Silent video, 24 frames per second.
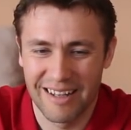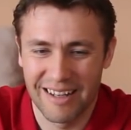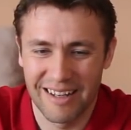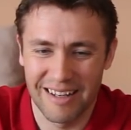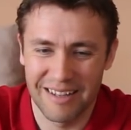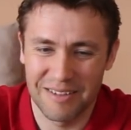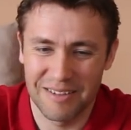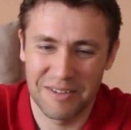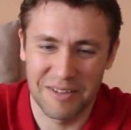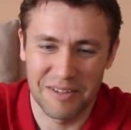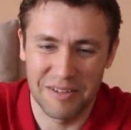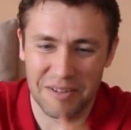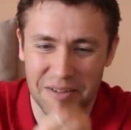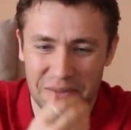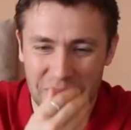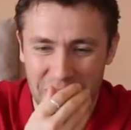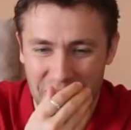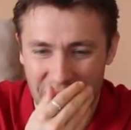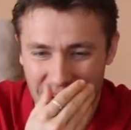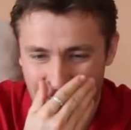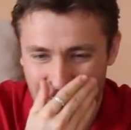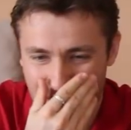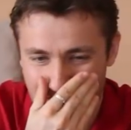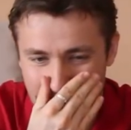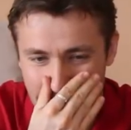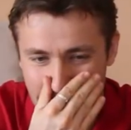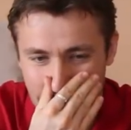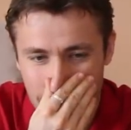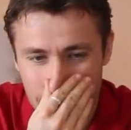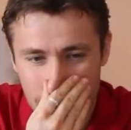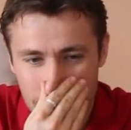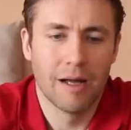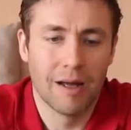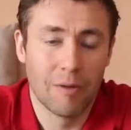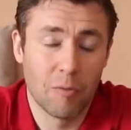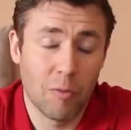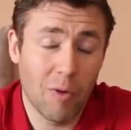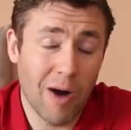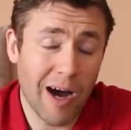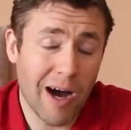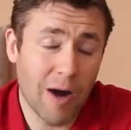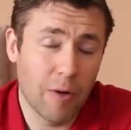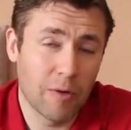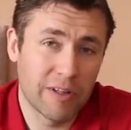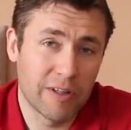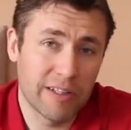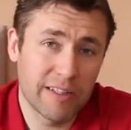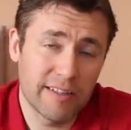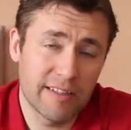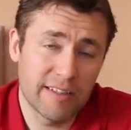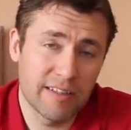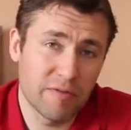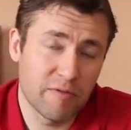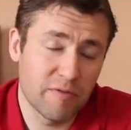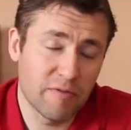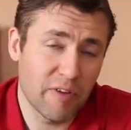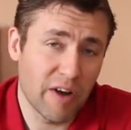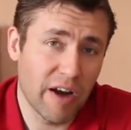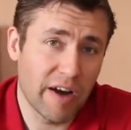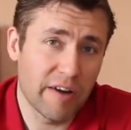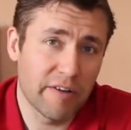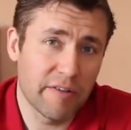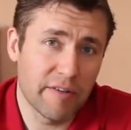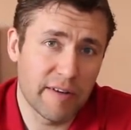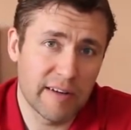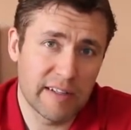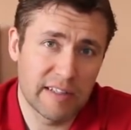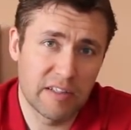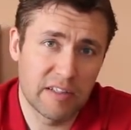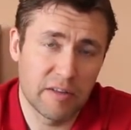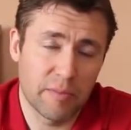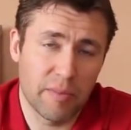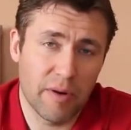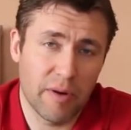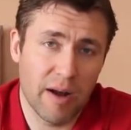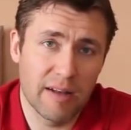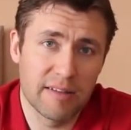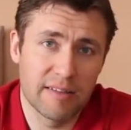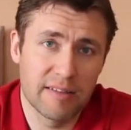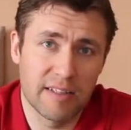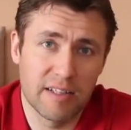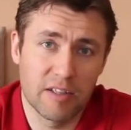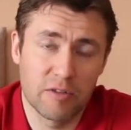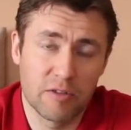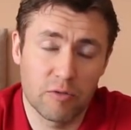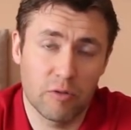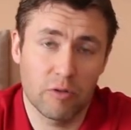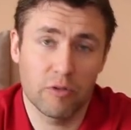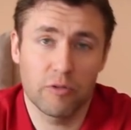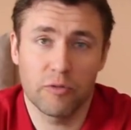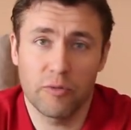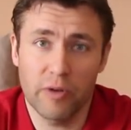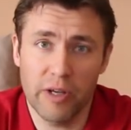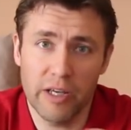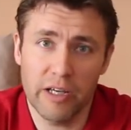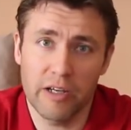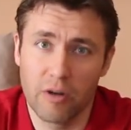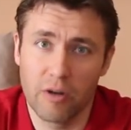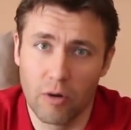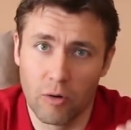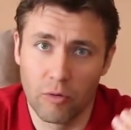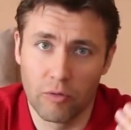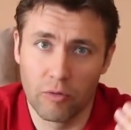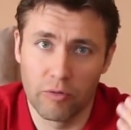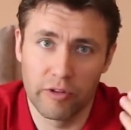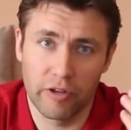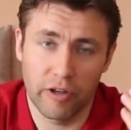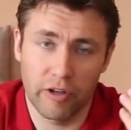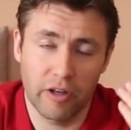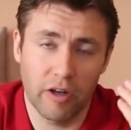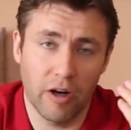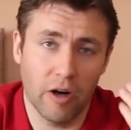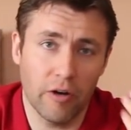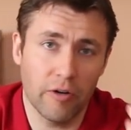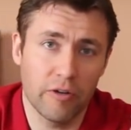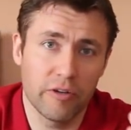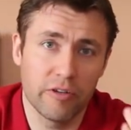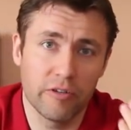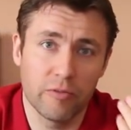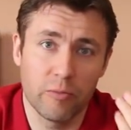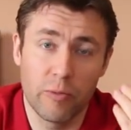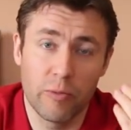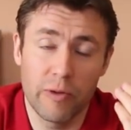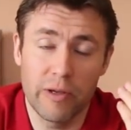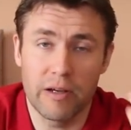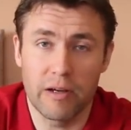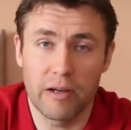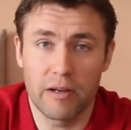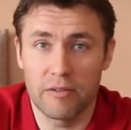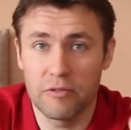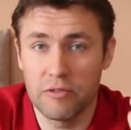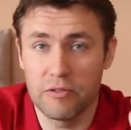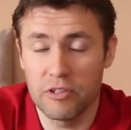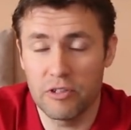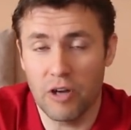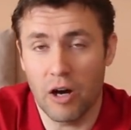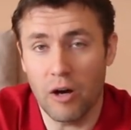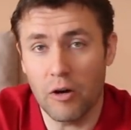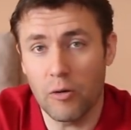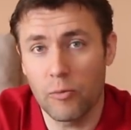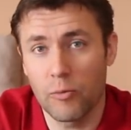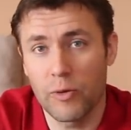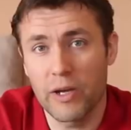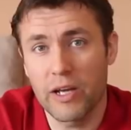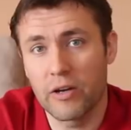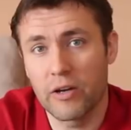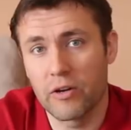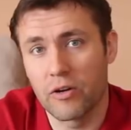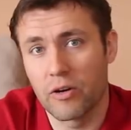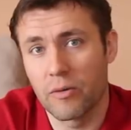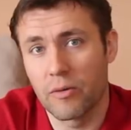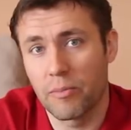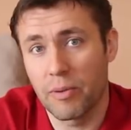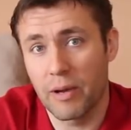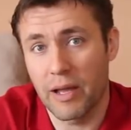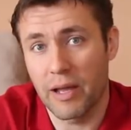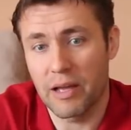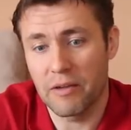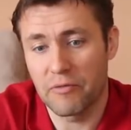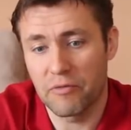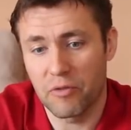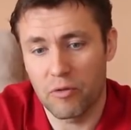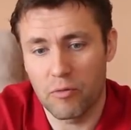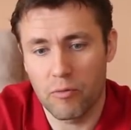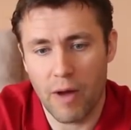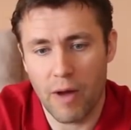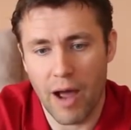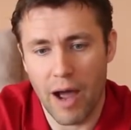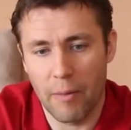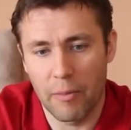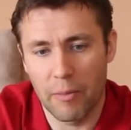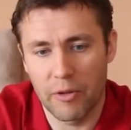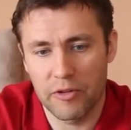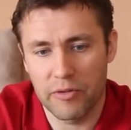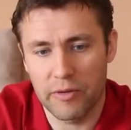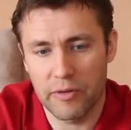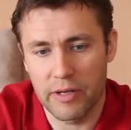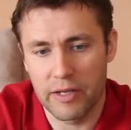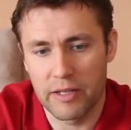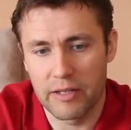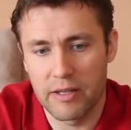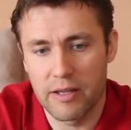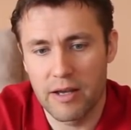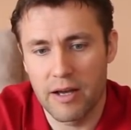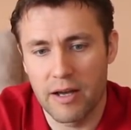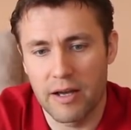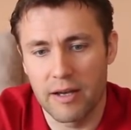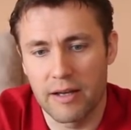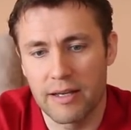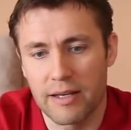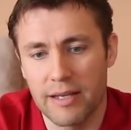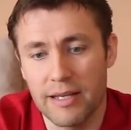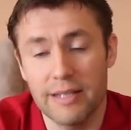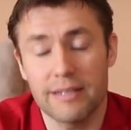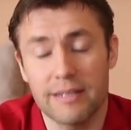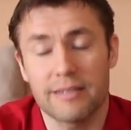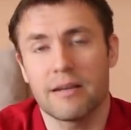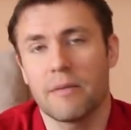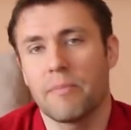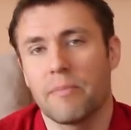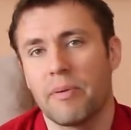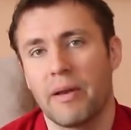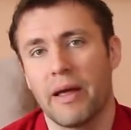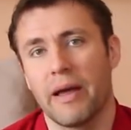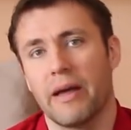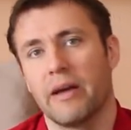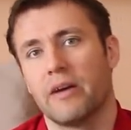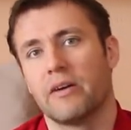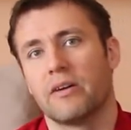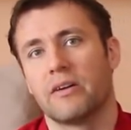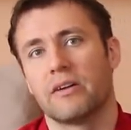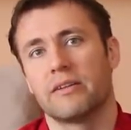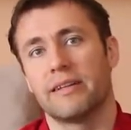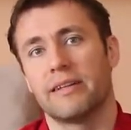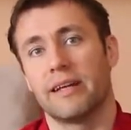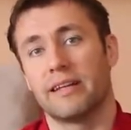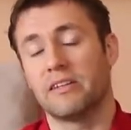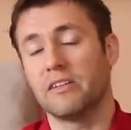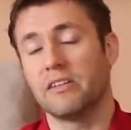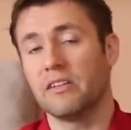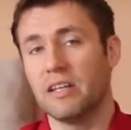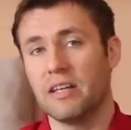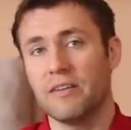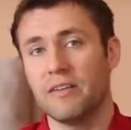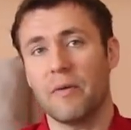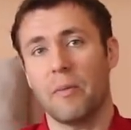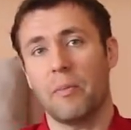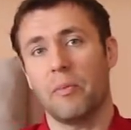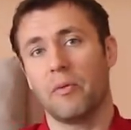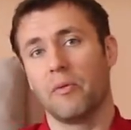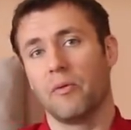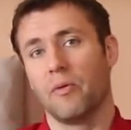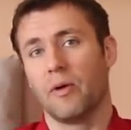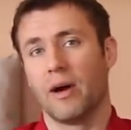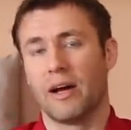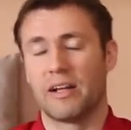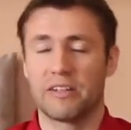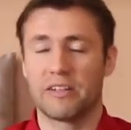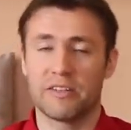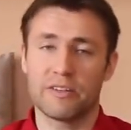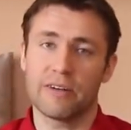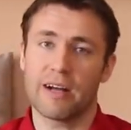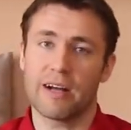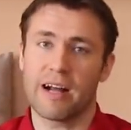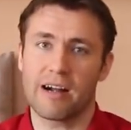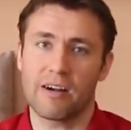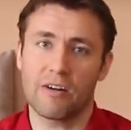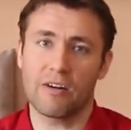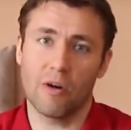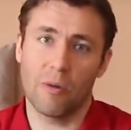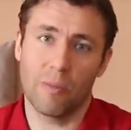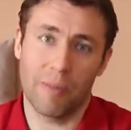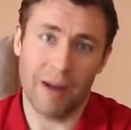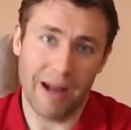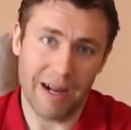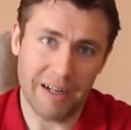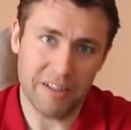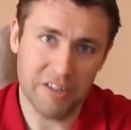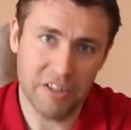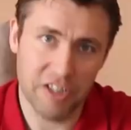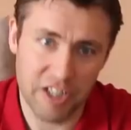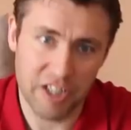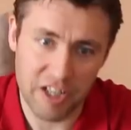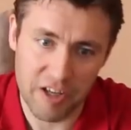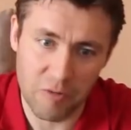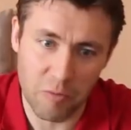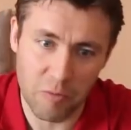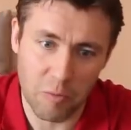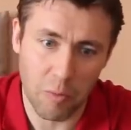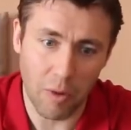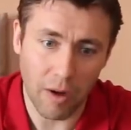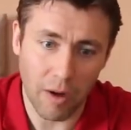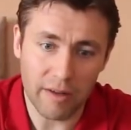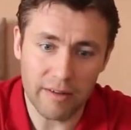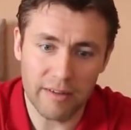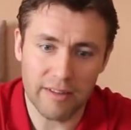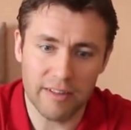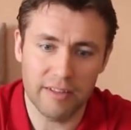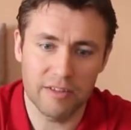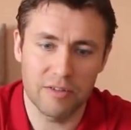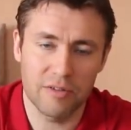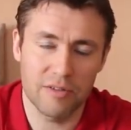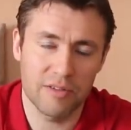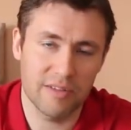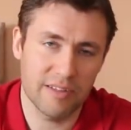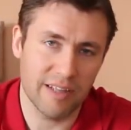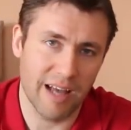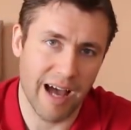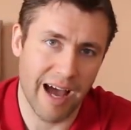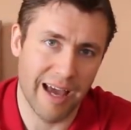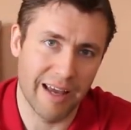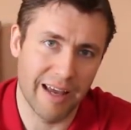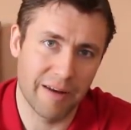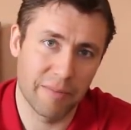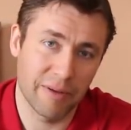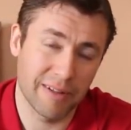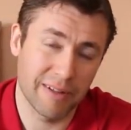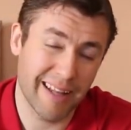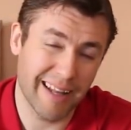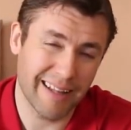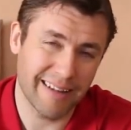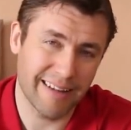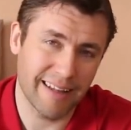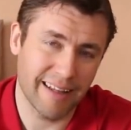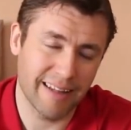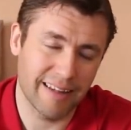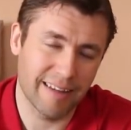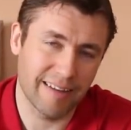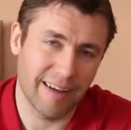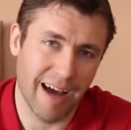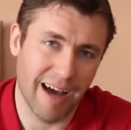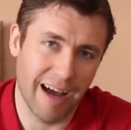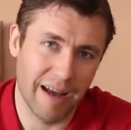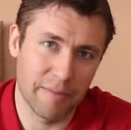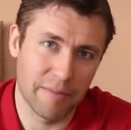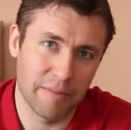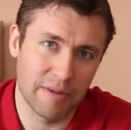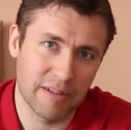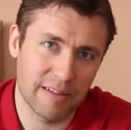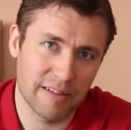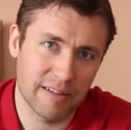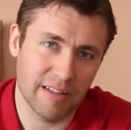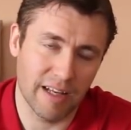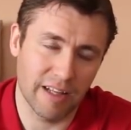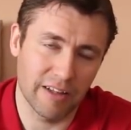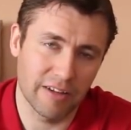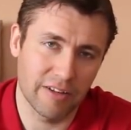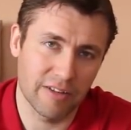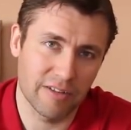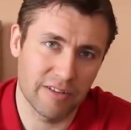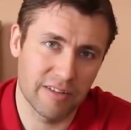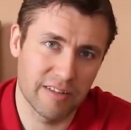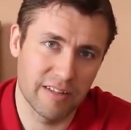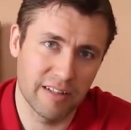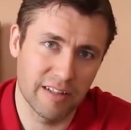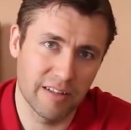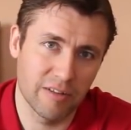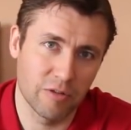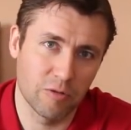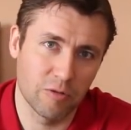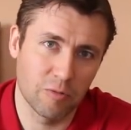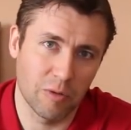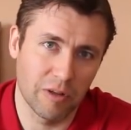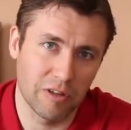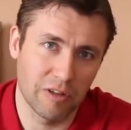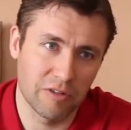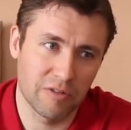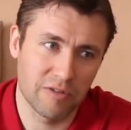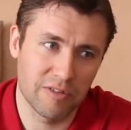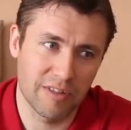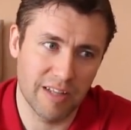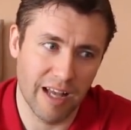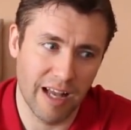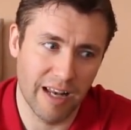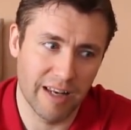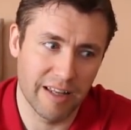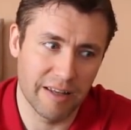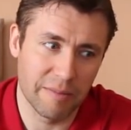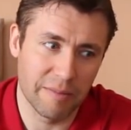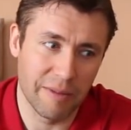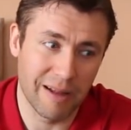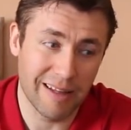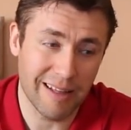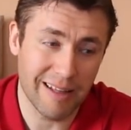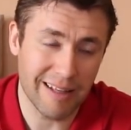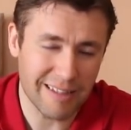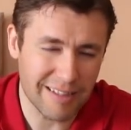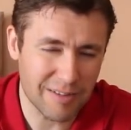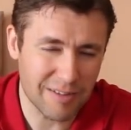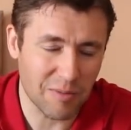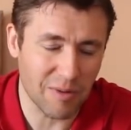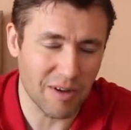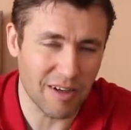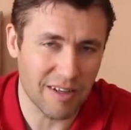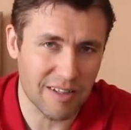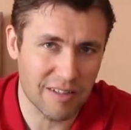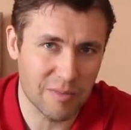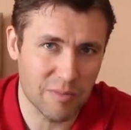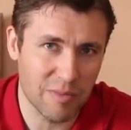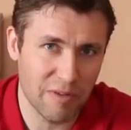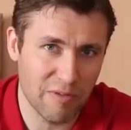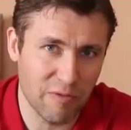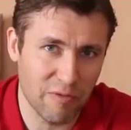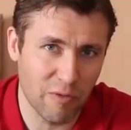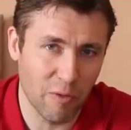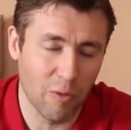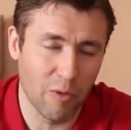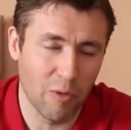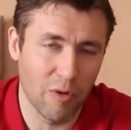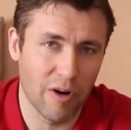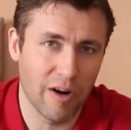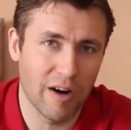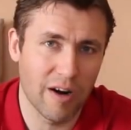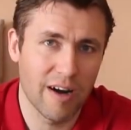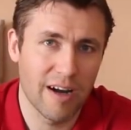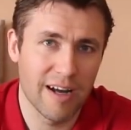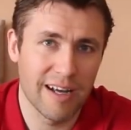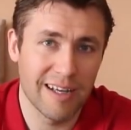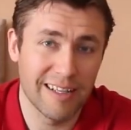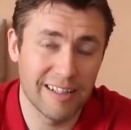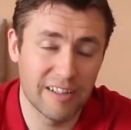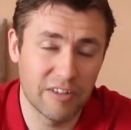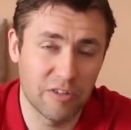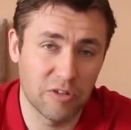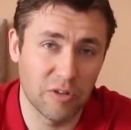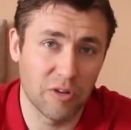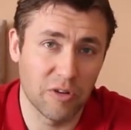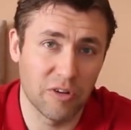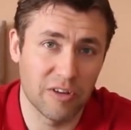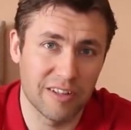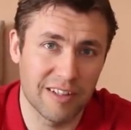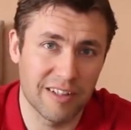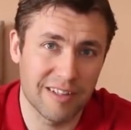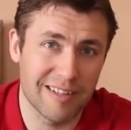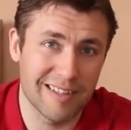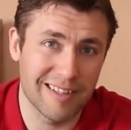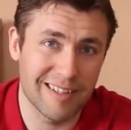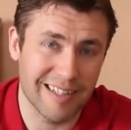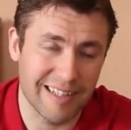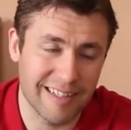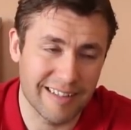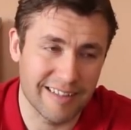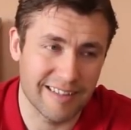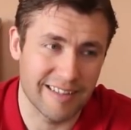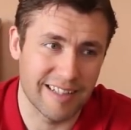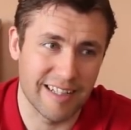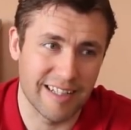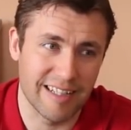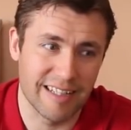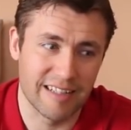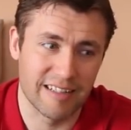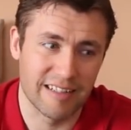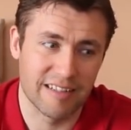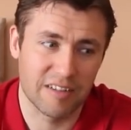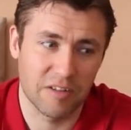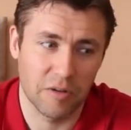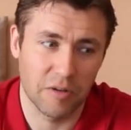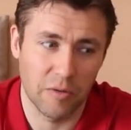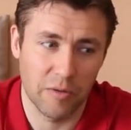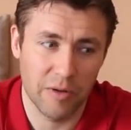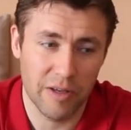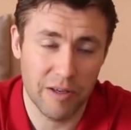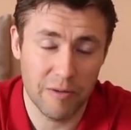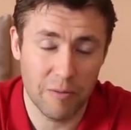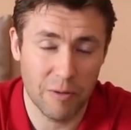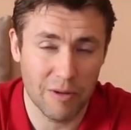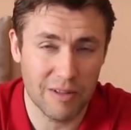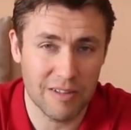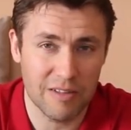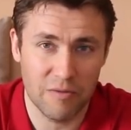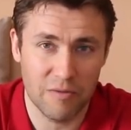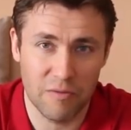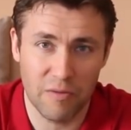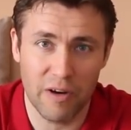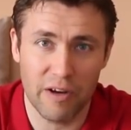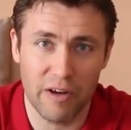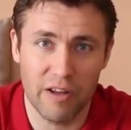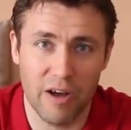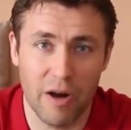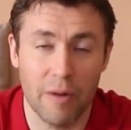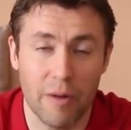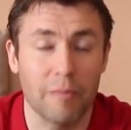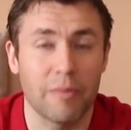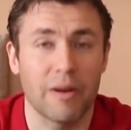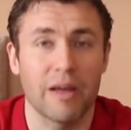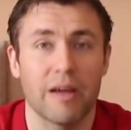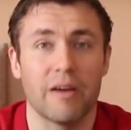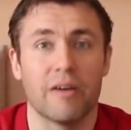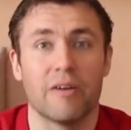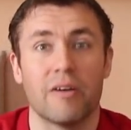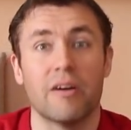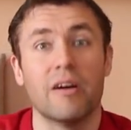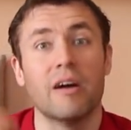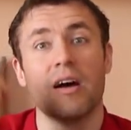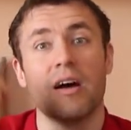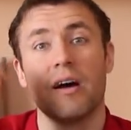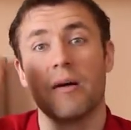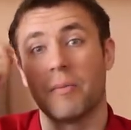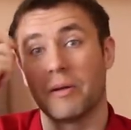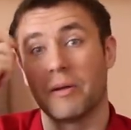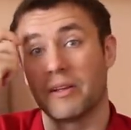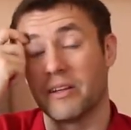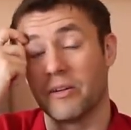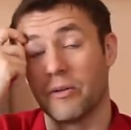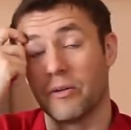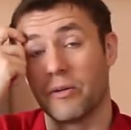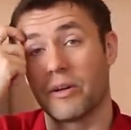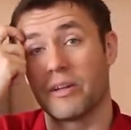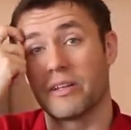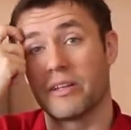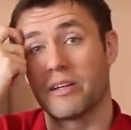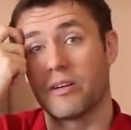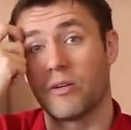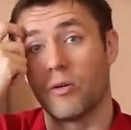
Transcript: That's really brilliant. And wow, this is very, very surprising. Rodrygo, the current wi young winger playing for Real Madrid, is a player that Liverpool and Jurgen Klopp actually wanted to sign, but at that time Santos didn't want to sell him. And this was before he turned 16, so he was a very young player, but he already